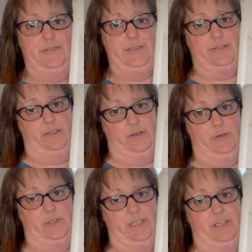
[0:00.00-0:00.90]

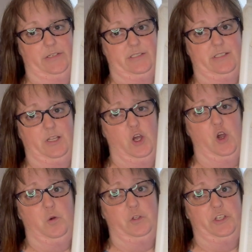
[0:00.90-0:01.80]
Slowly,
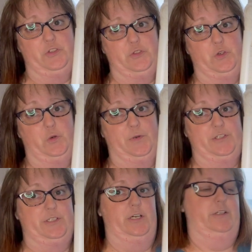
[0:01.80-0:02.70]
slowly, super
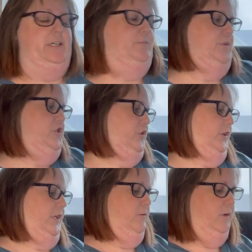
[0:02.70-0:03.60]
slowly, but
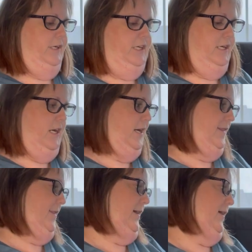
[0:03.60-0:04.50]
surely working
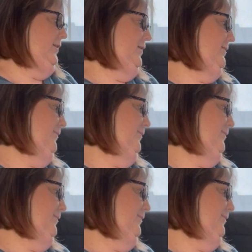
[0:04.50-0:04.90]
on that.